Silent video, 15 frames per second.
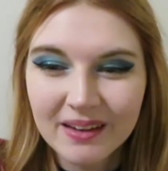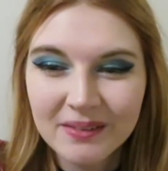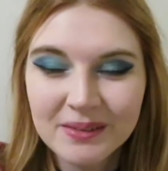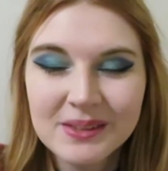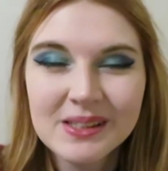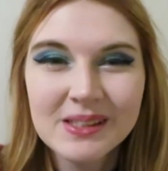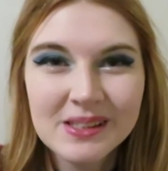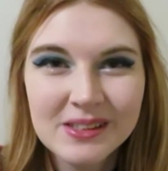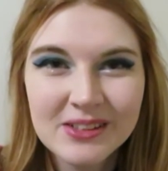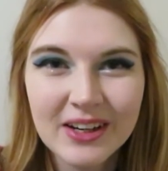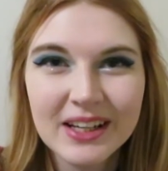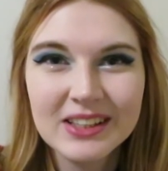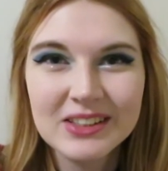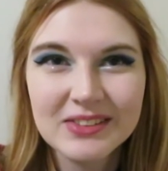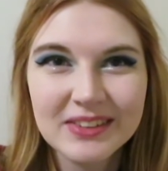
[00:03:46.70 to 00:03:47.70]
It was a
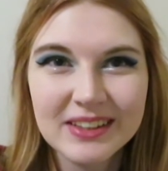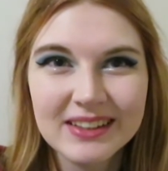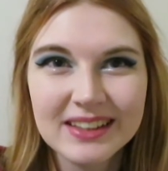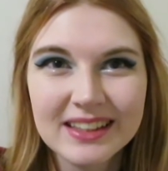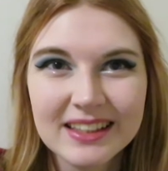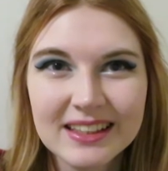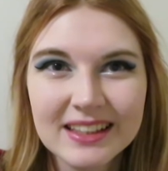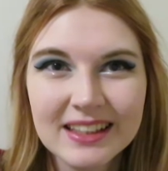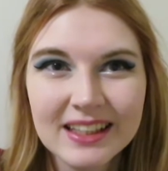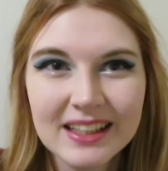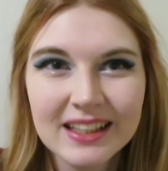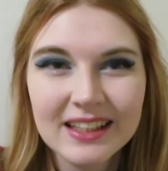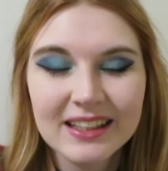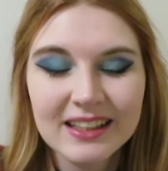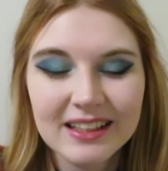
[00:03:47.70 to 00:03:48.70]
strange feeling.
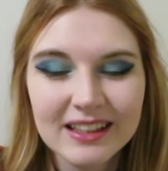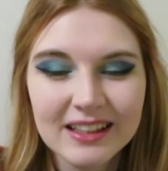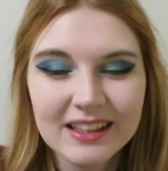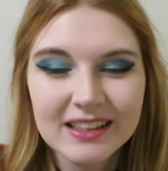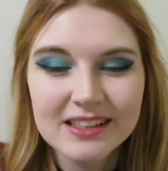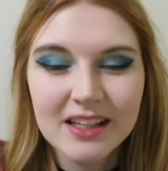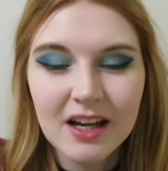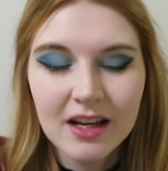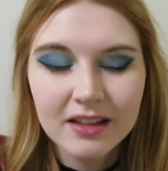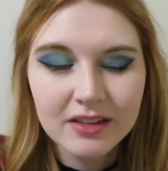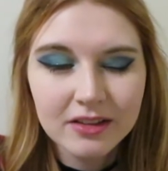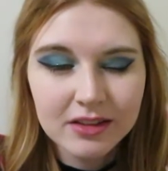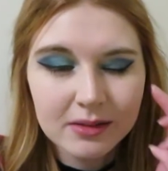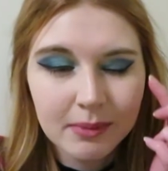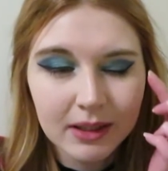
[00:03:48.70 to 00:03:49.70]
Like, it's hard
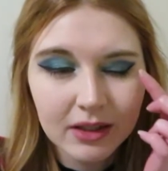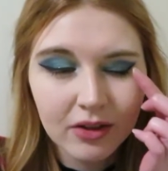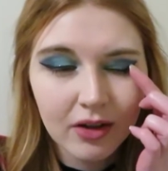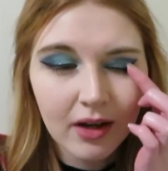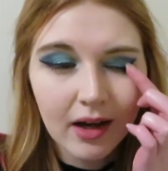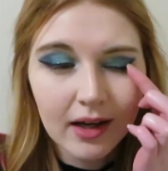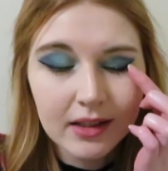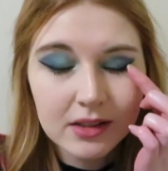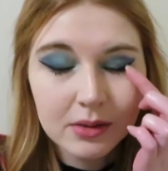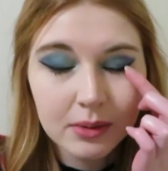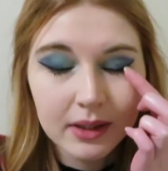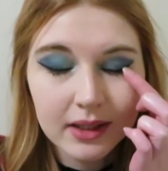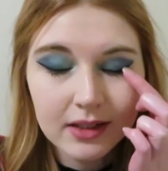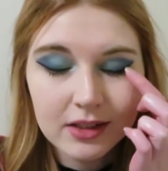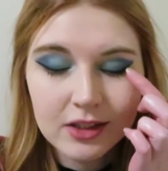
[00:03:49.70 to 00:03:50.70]
not to make your eye
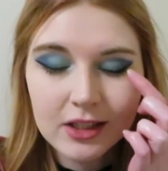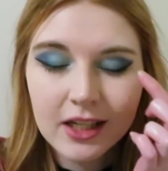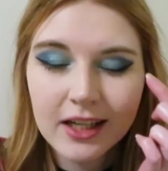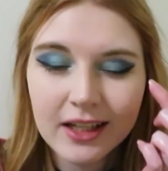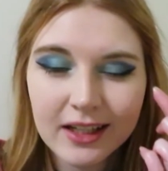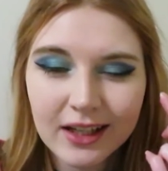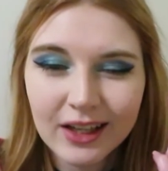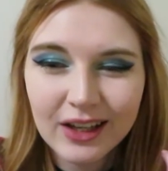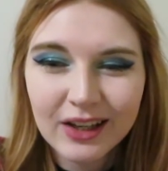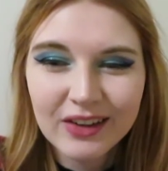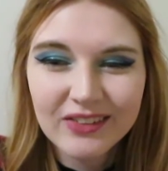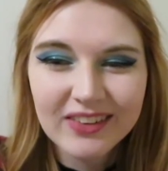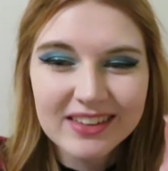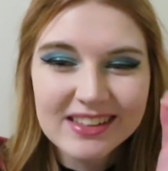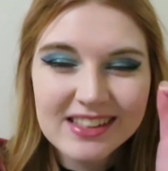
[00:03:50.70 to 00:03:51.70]
twitch
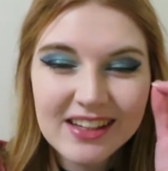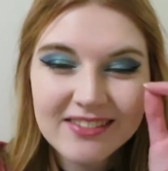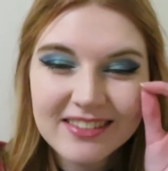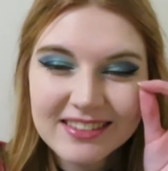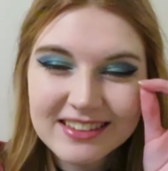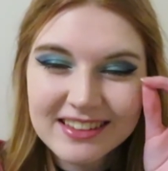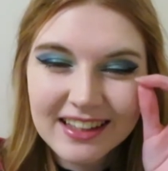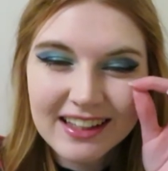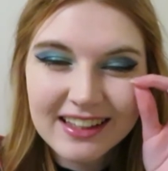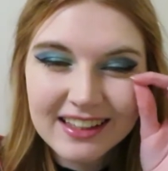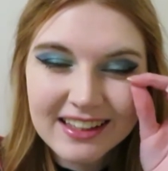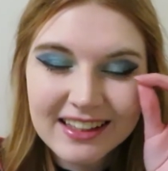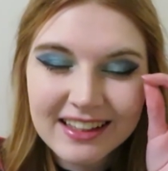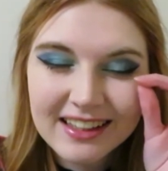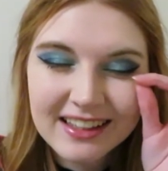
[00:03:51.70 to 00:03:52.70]
when someone's
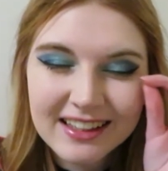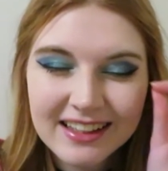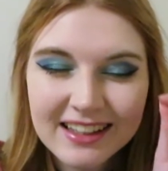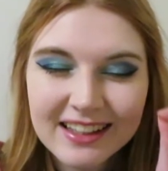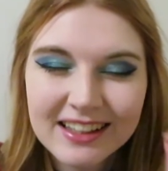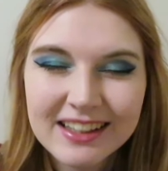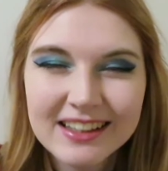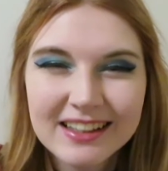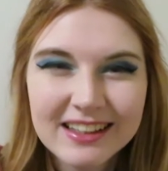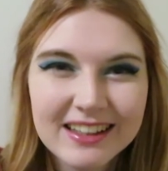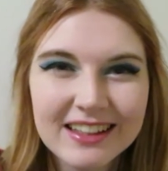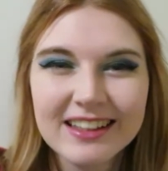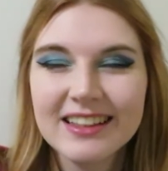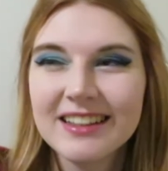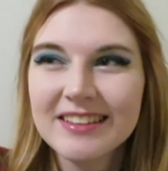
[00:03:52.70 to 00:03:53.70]
like
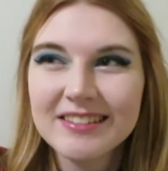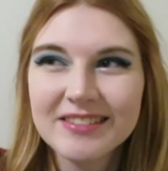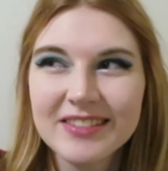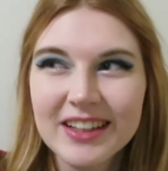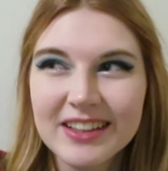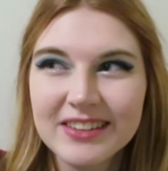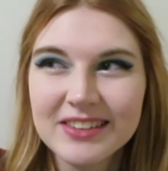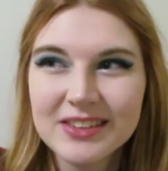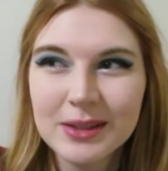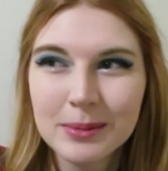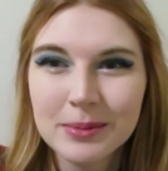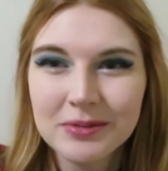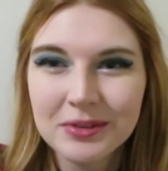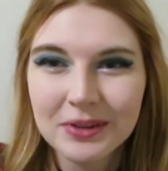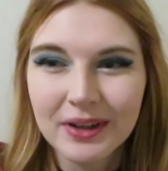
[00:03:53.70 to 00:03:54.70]
right on
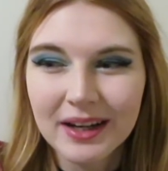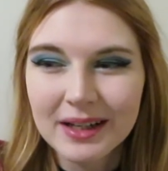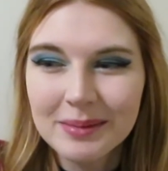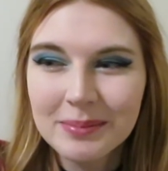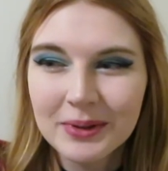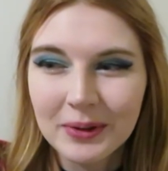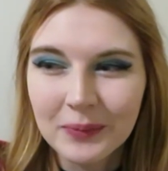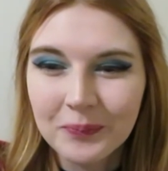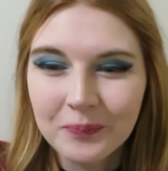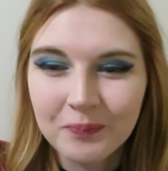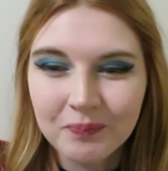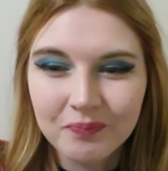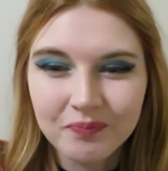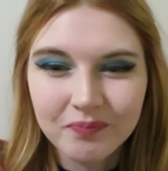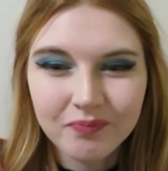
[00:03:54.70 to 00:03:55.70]
top of your eye, but
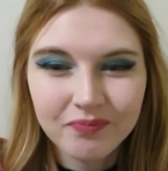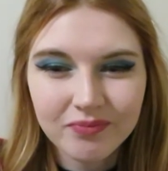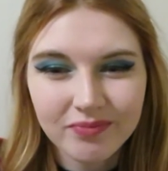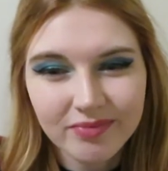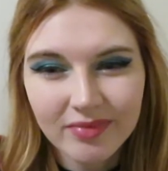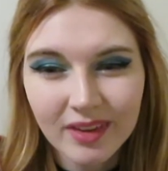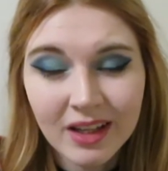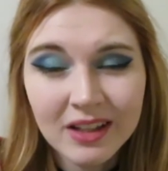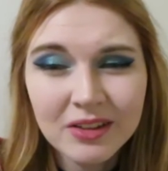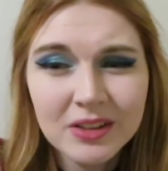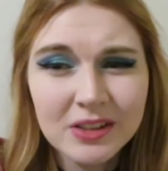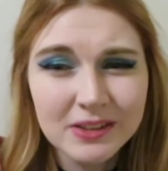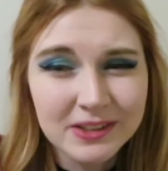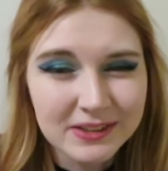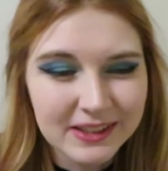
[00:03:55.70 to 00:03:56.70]
I
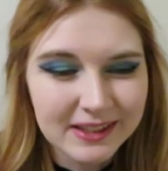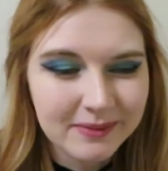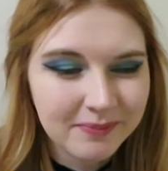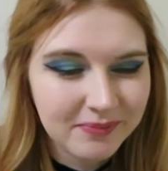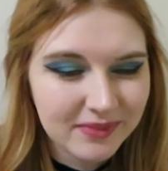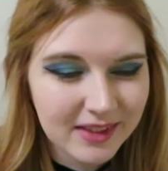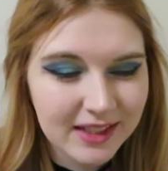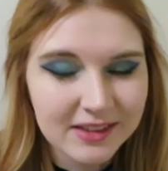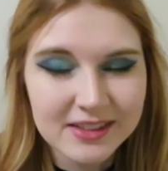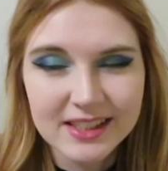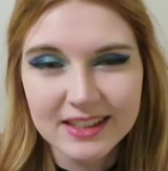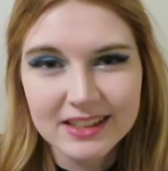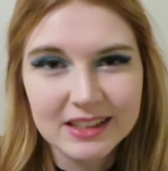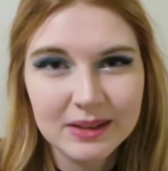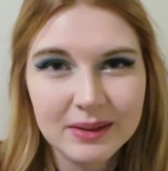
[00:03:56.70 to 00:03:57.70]
got used to it and it was
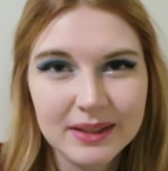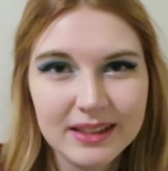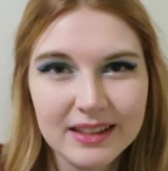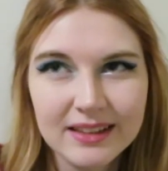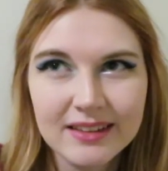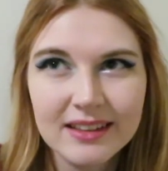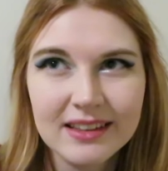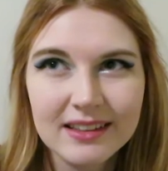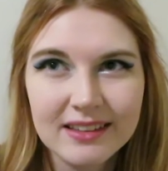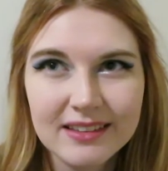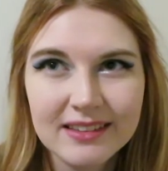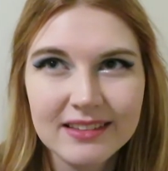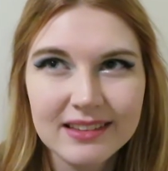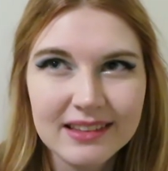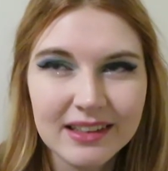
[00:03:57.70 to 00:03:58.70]
actually quite
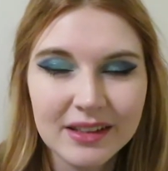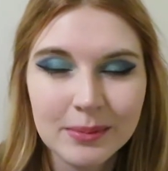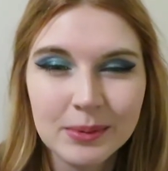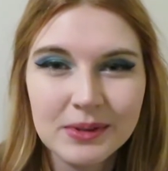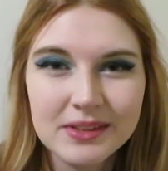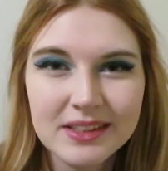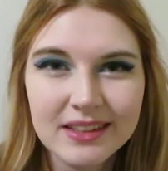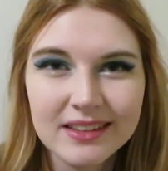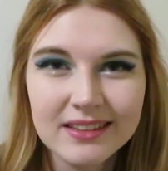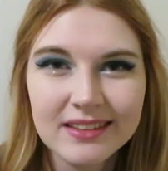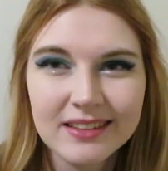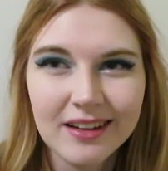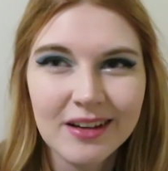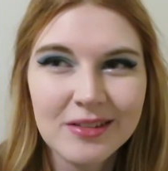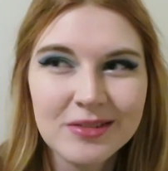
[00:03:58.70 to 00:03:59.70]
therapeutic
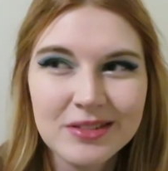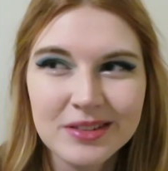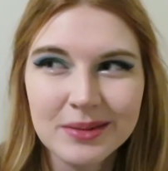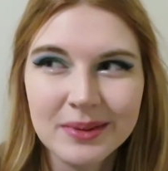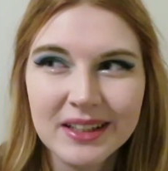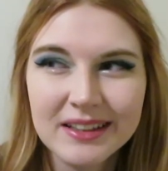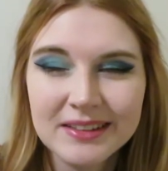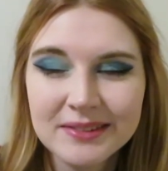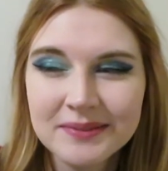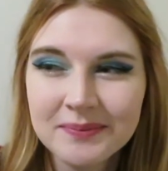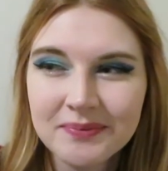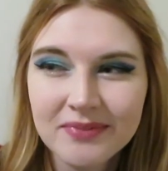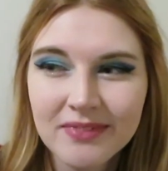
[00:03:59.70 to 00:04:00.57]
after a while.